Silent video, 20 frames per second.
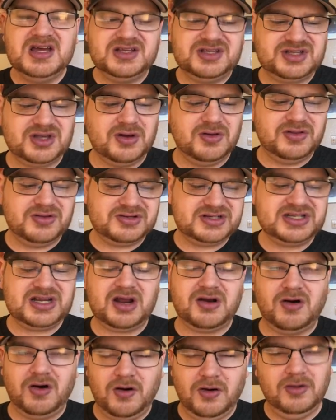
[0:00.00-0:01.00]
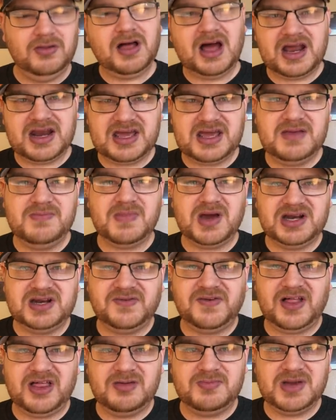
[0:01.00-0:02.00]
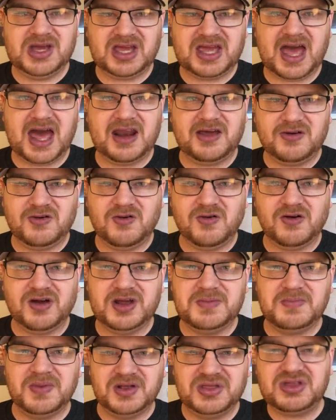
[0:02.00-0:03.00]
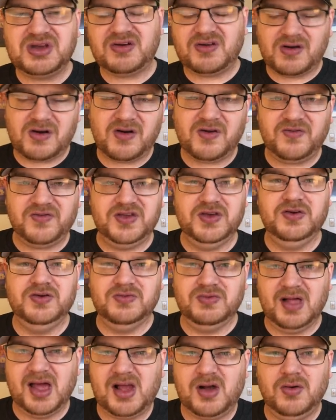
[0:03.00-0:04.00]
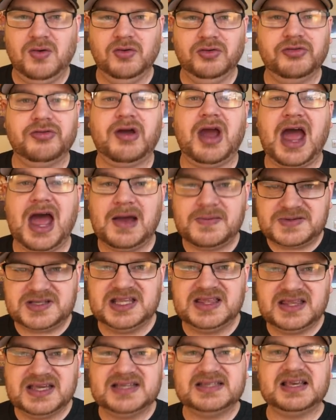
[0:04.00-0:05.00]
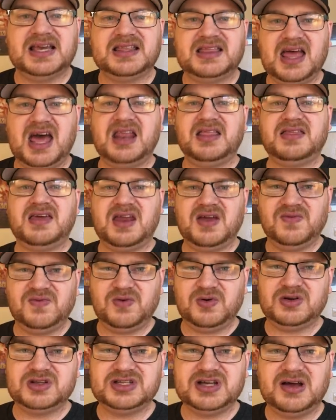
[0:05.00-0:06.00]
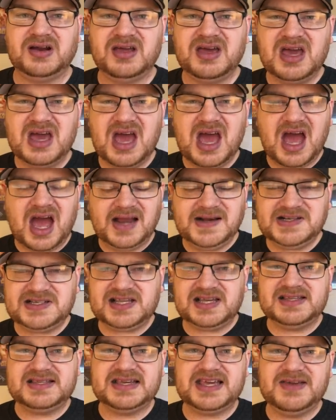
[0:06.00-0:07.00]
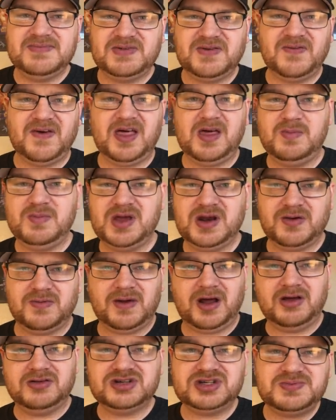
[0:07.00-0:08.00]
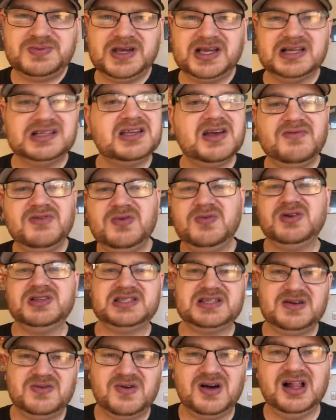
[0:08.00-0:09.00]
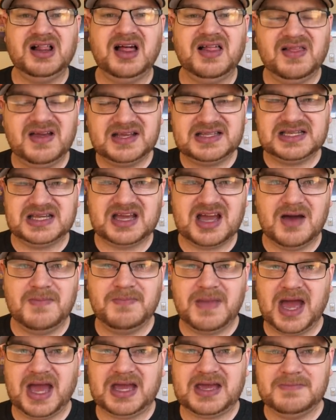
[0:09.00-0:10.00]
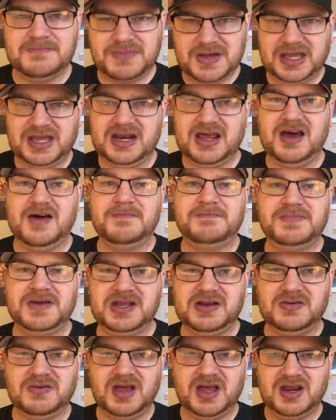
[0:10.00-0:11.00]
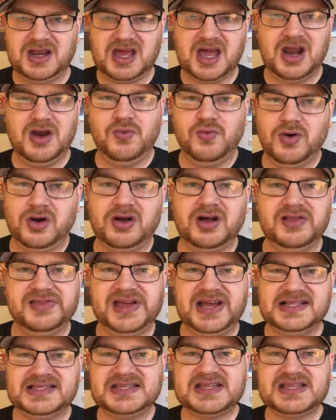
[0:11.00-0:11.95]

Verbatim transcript: So there's not a whole lot in my development category, but there are a few like older apps and things like that that I've worked on. I just like to keep development around just because every once in a while I like to come back and pick it up and, and kind of work on that